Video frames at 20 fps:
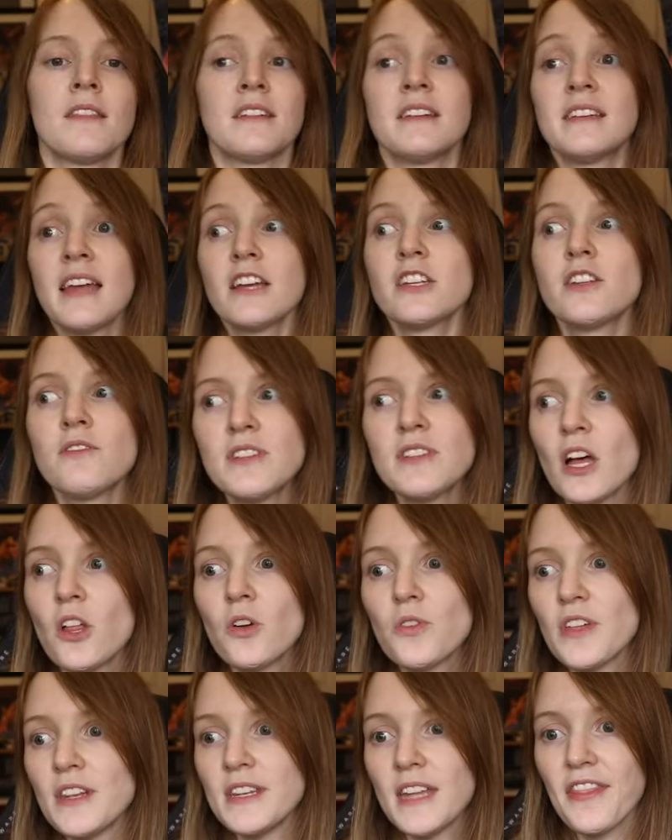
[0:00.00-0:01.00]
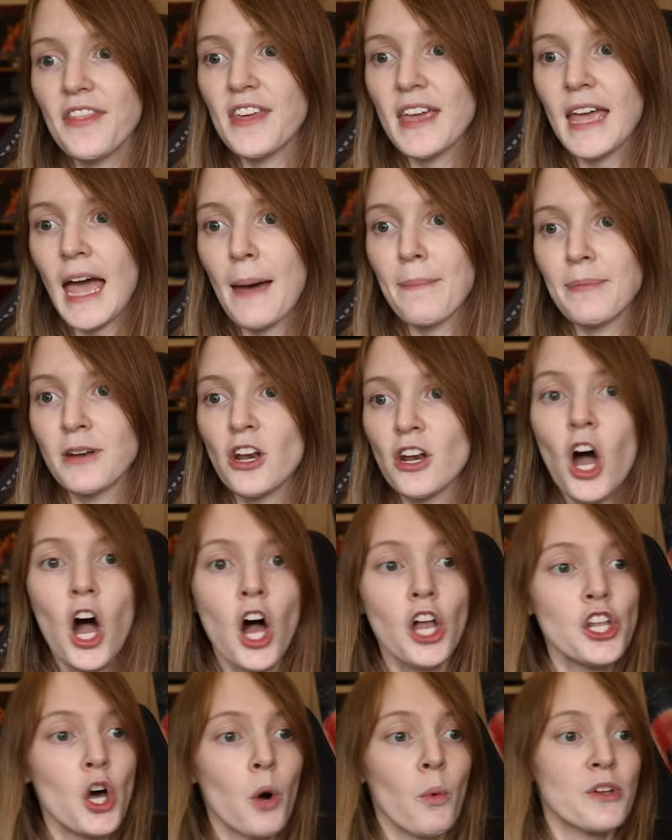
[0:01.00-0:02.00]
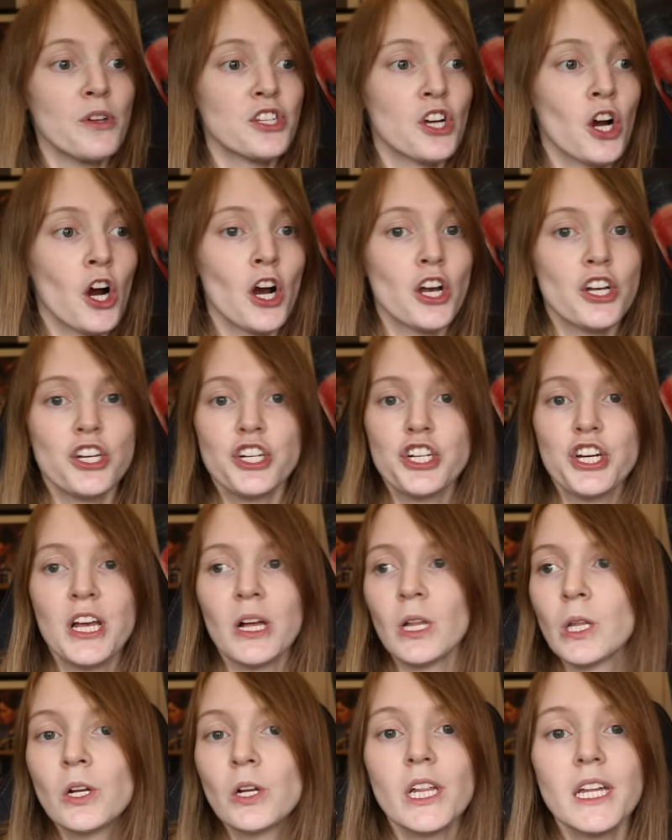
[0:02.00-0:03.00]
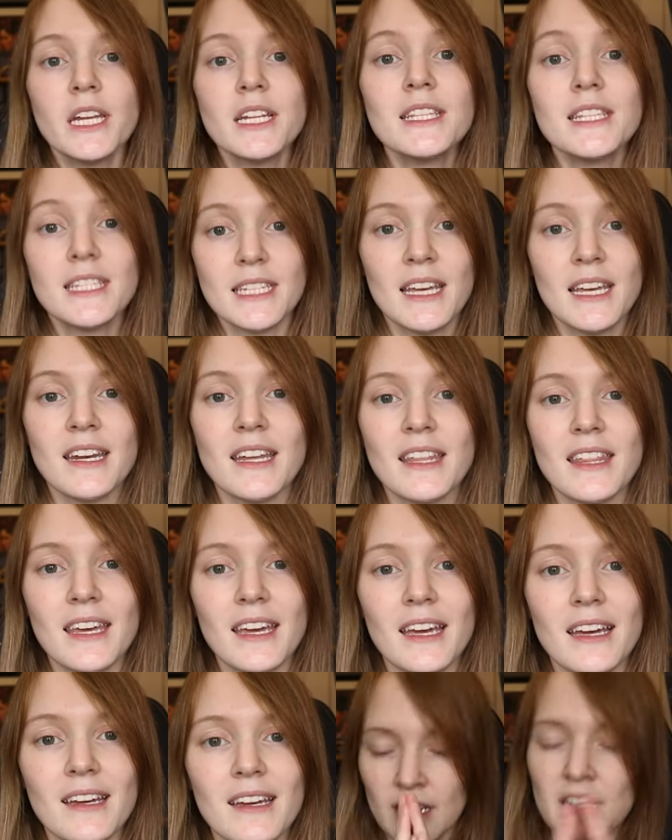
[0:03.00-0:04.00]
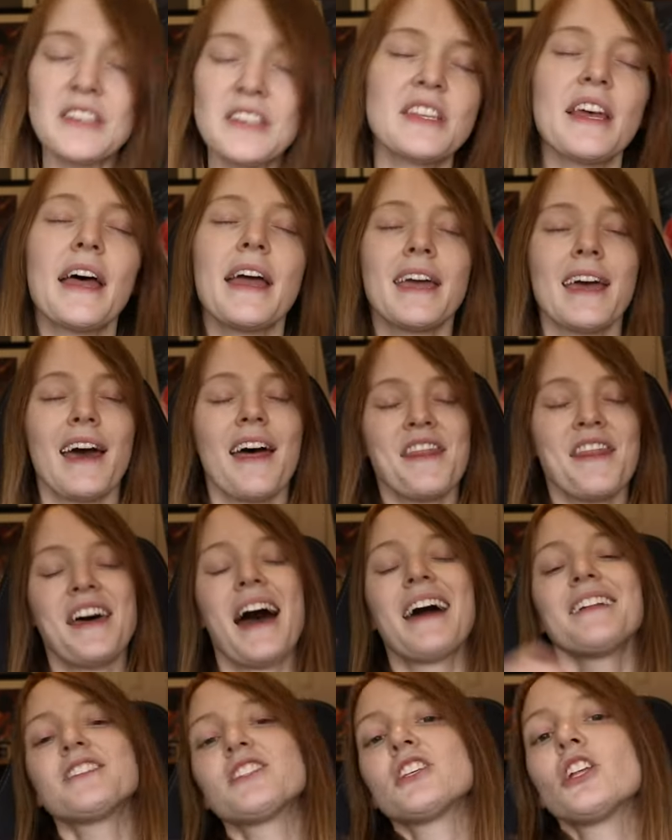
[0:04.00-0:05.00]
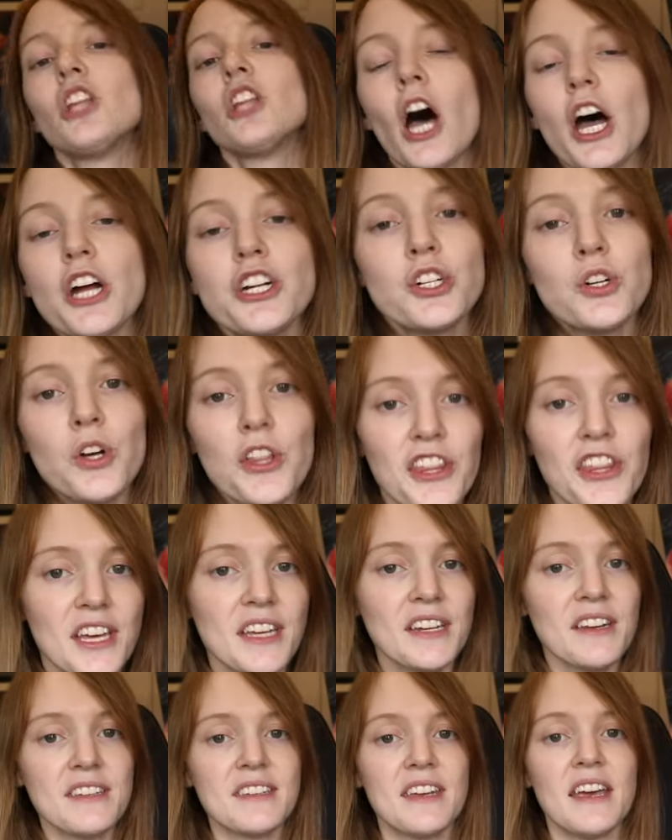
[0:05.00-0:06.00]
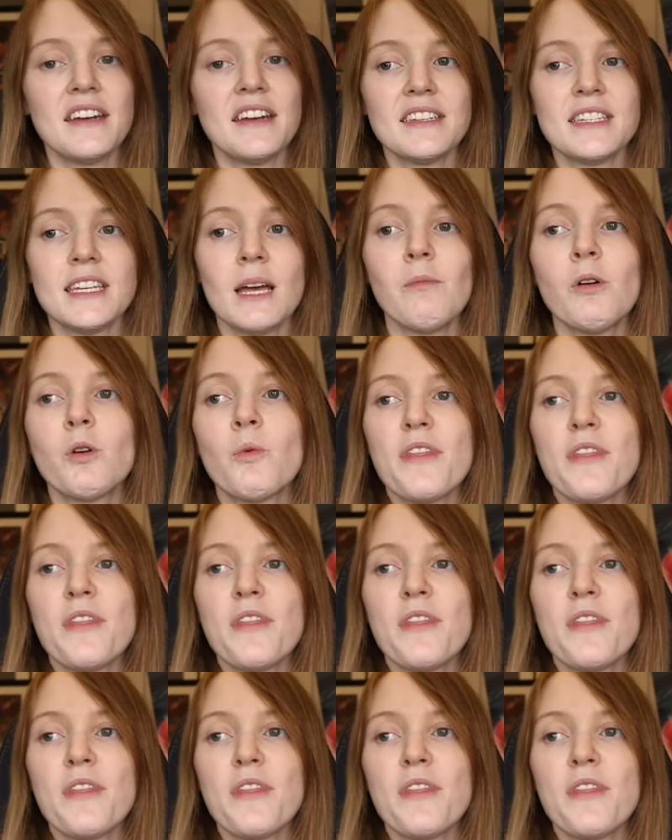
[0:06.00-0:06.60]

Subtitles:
The detectives tell her that nothing happened at all, no one's hurt, and she clearly didn't see anything. Cause like, that's the logical thing to say to someone